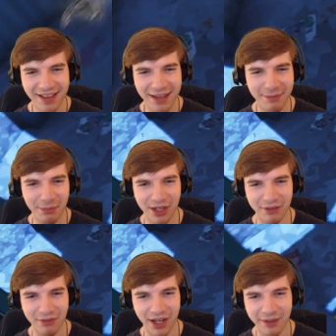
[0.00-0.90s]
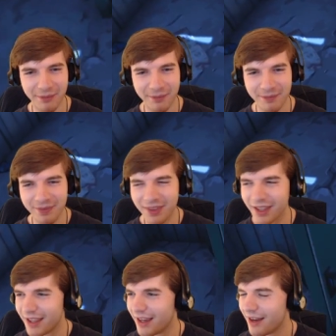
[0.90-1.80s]
That'd be pretty funny.
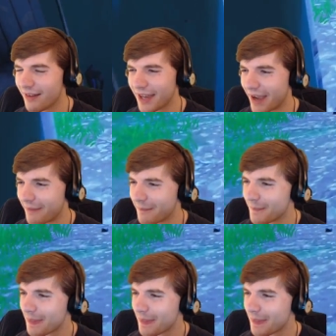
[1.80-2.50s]
Okay.